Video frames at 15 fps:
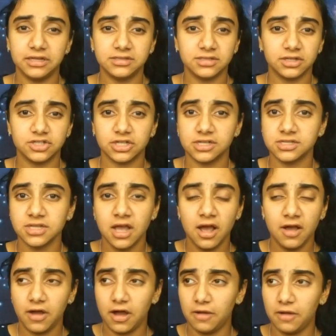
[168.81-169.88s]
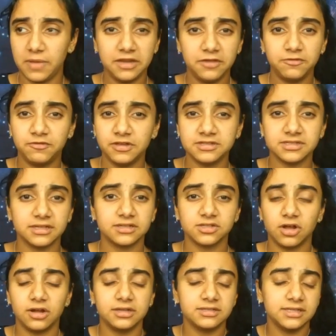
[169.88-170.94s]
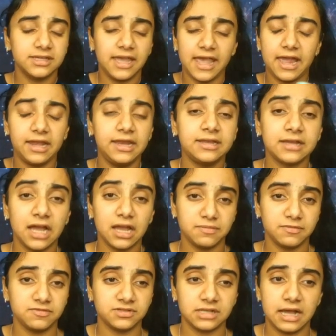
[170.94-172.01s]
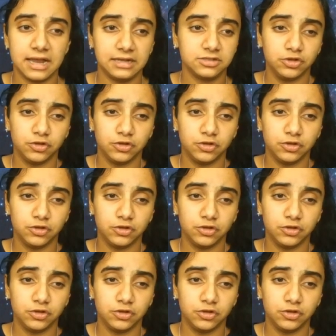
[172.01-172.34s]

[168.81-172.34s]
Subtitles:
such as any physics, honestly any type of science.